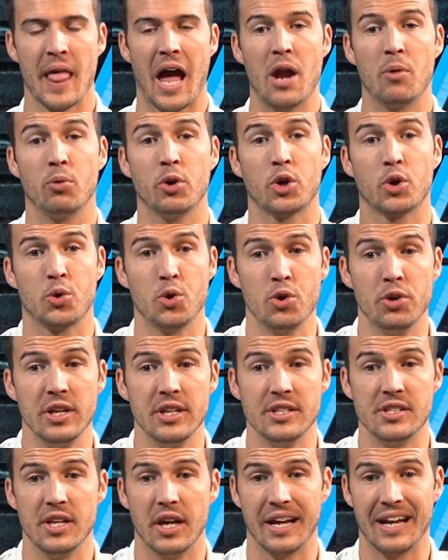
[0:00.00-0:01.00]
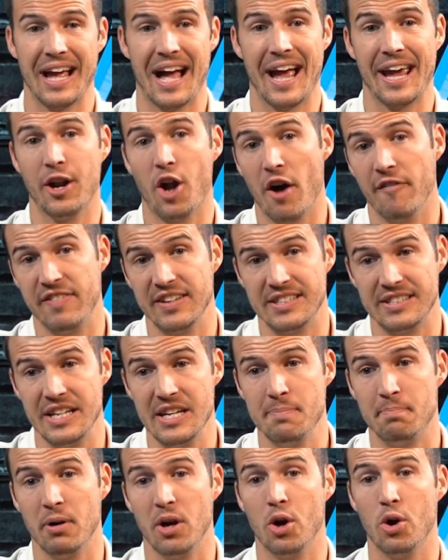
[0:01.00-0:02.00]
I recruited a guy at Office
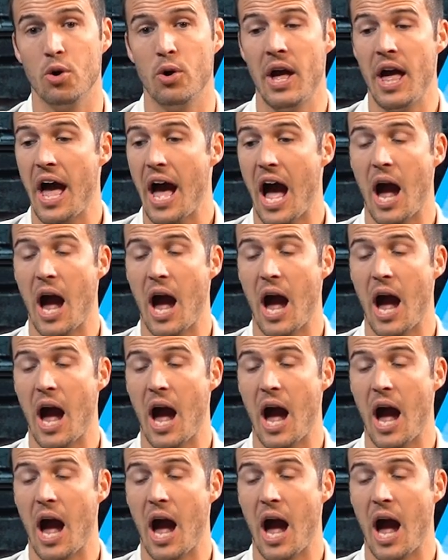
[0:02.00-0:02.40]
Depot.